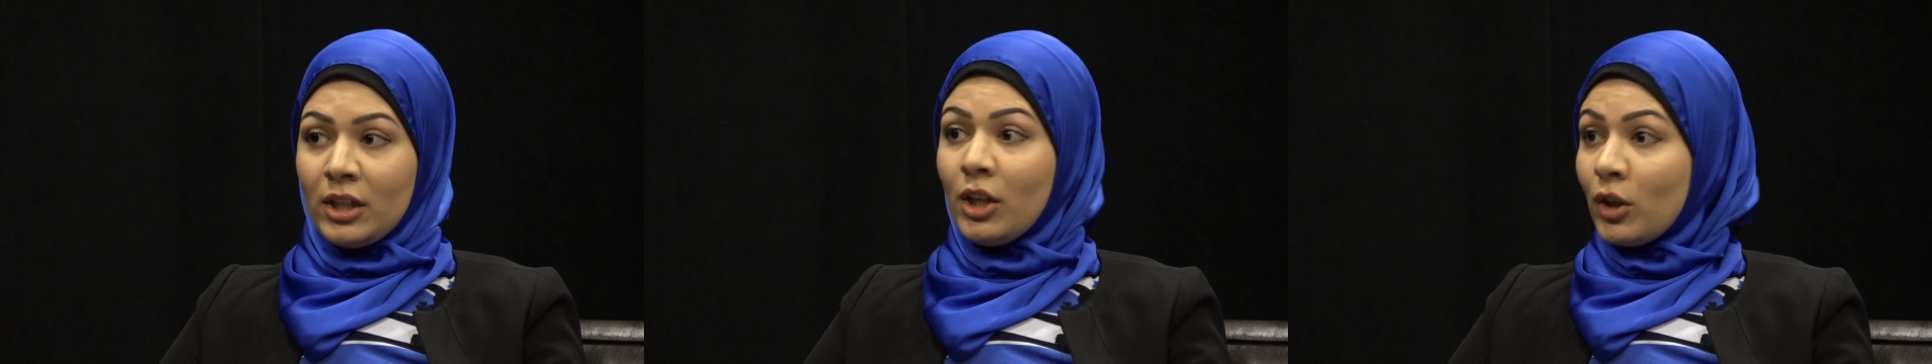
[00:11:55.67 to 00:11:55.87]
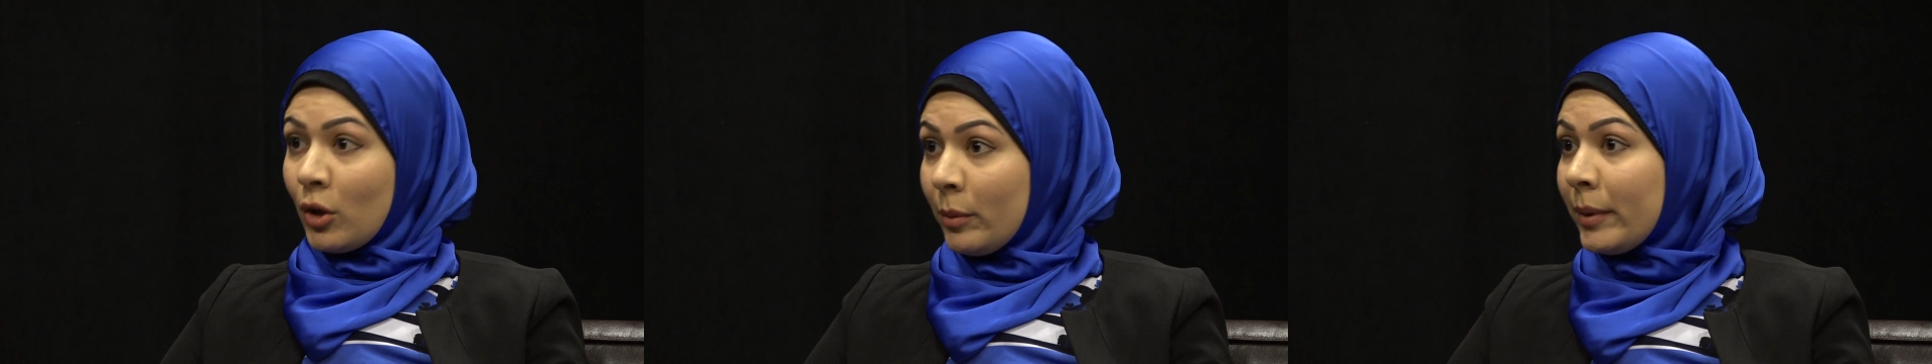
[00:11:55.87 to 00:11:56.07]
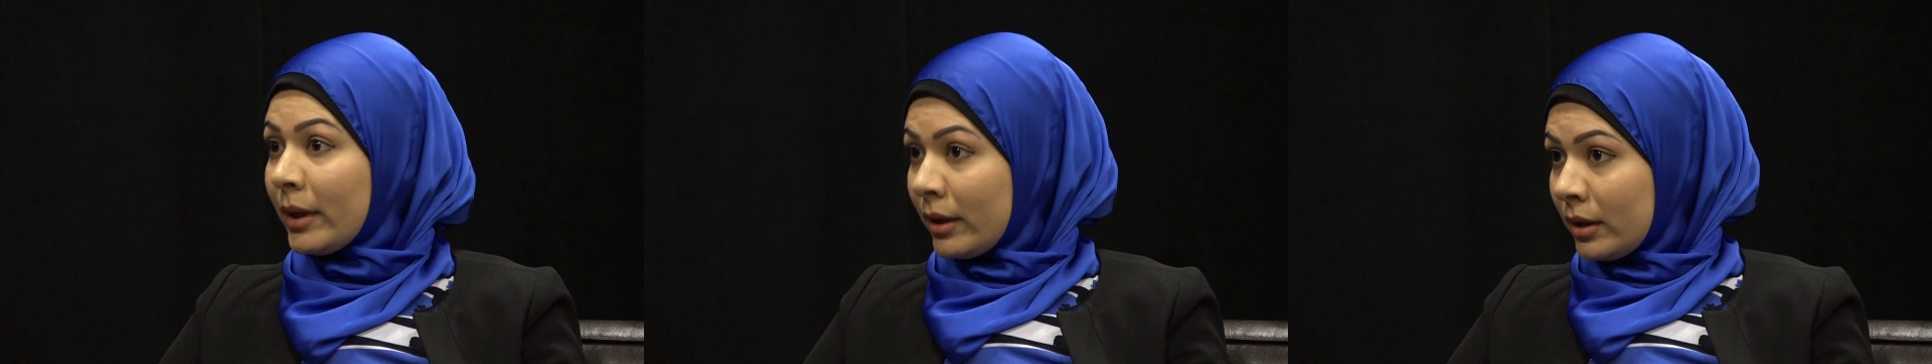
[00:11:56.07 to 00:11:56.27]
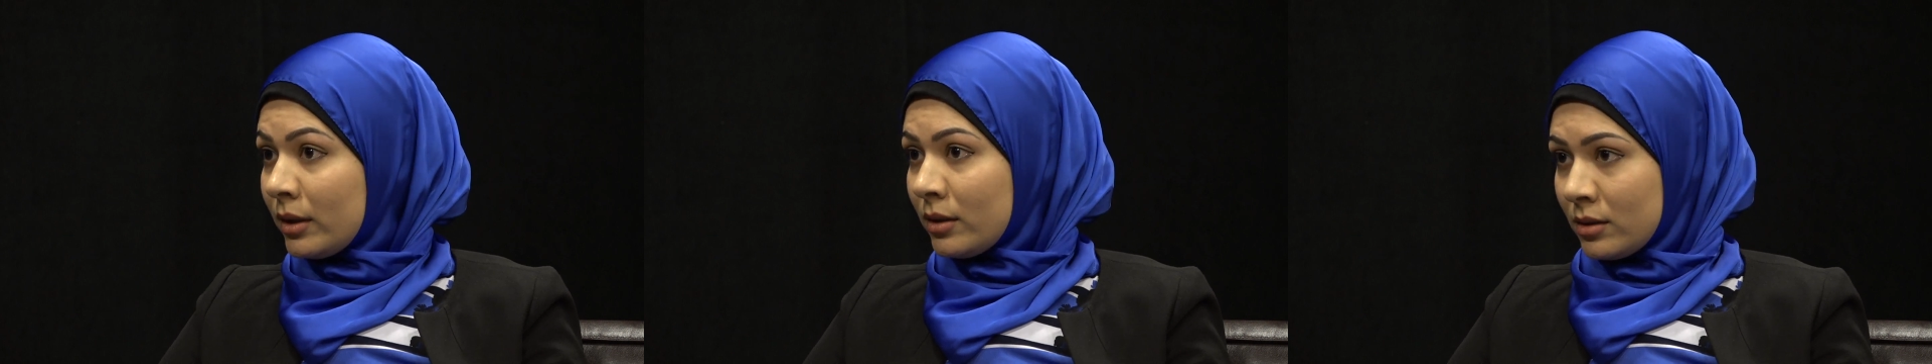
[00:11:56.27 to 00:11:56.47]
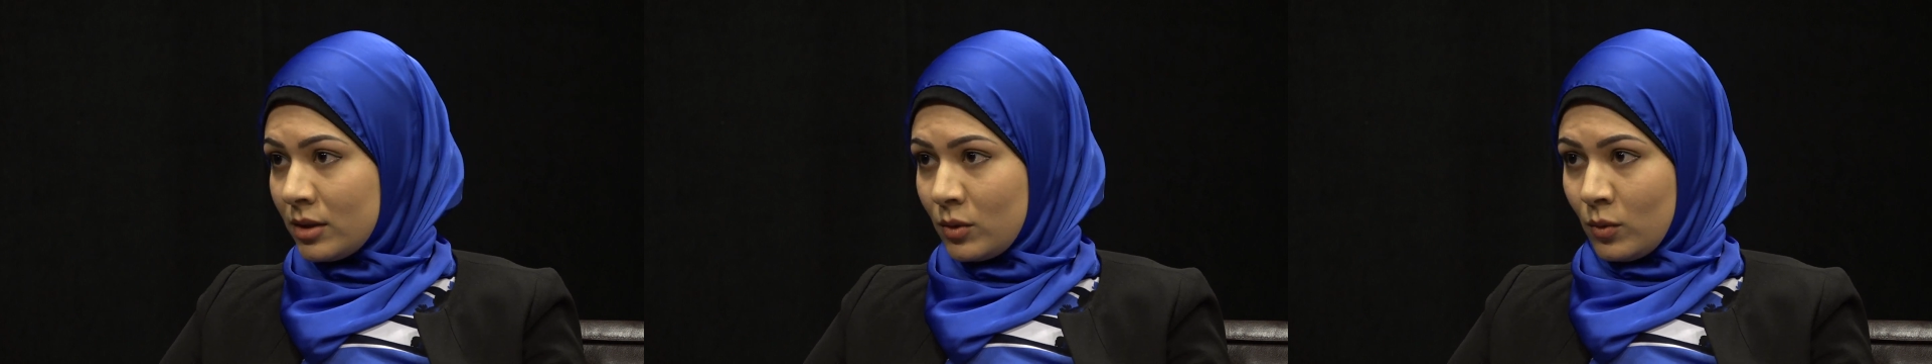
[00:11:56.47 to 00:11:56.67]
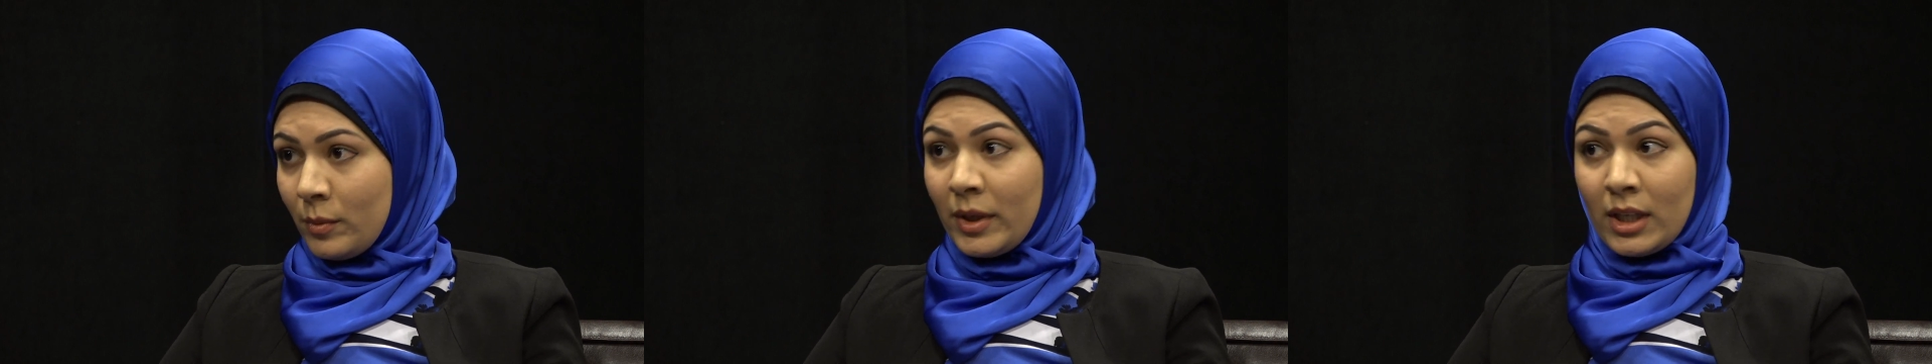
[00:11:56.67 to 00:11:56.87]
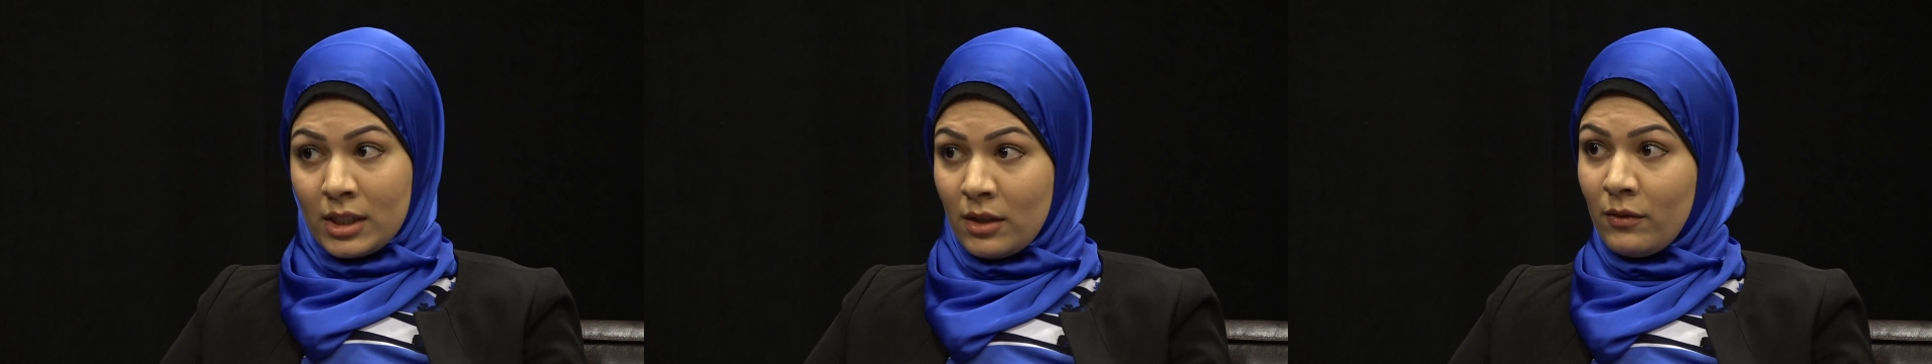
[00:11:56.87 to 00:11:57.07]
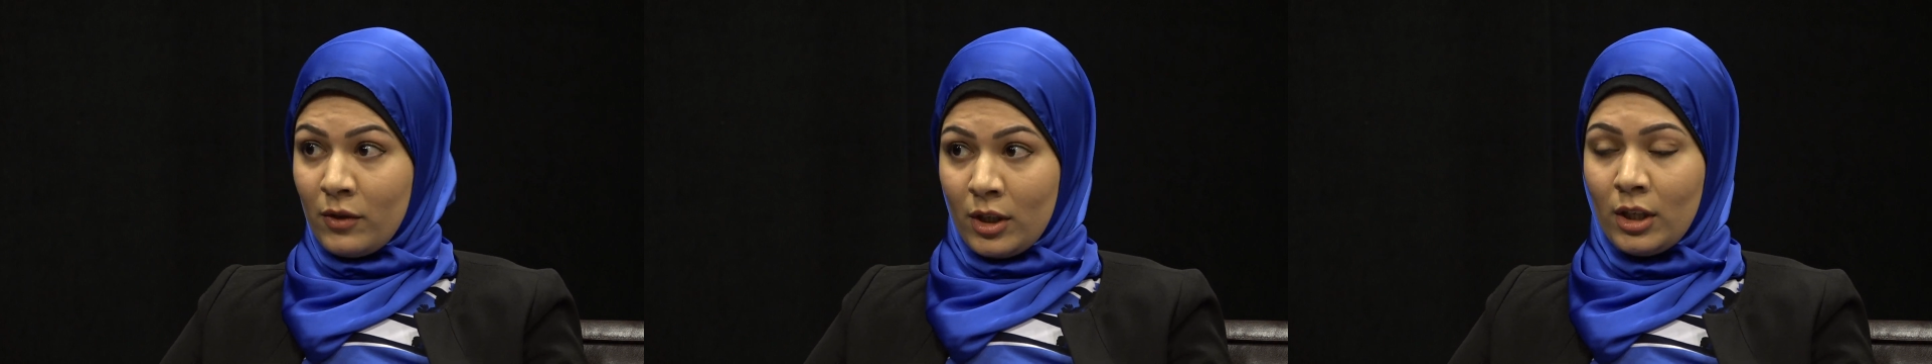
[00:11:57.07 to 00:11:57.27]
Aerobic swimming is
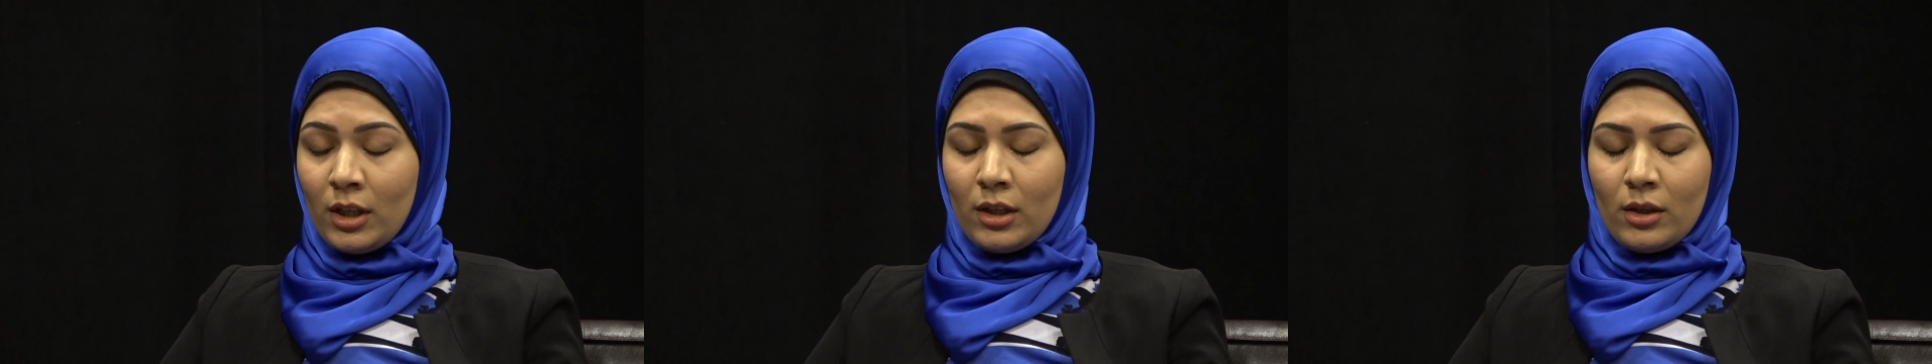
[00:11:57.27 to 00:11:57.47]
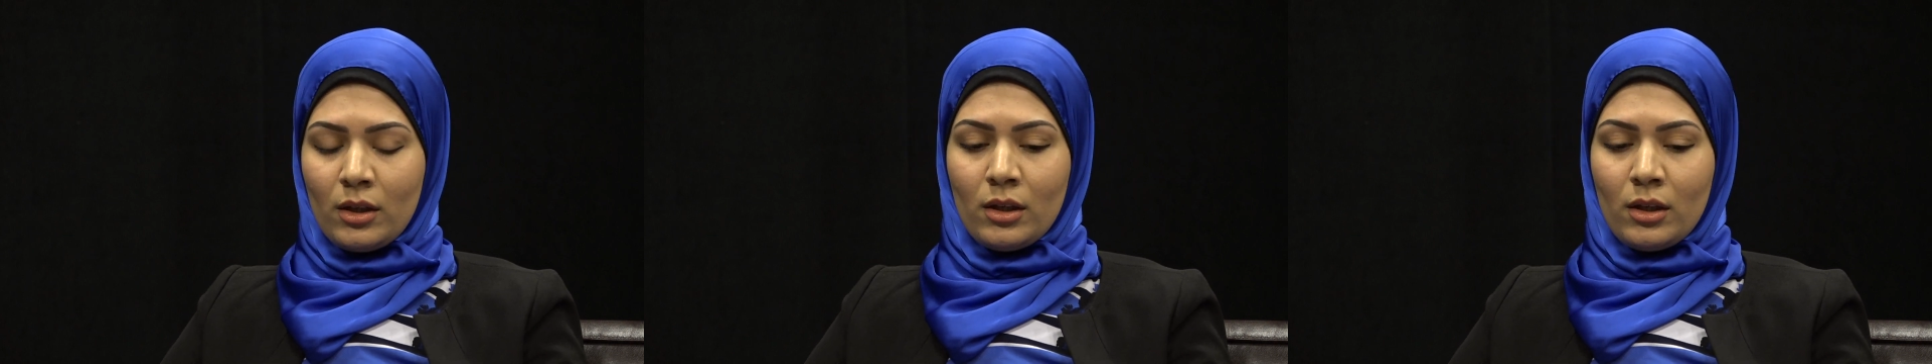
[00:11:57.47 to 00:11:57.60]
a very,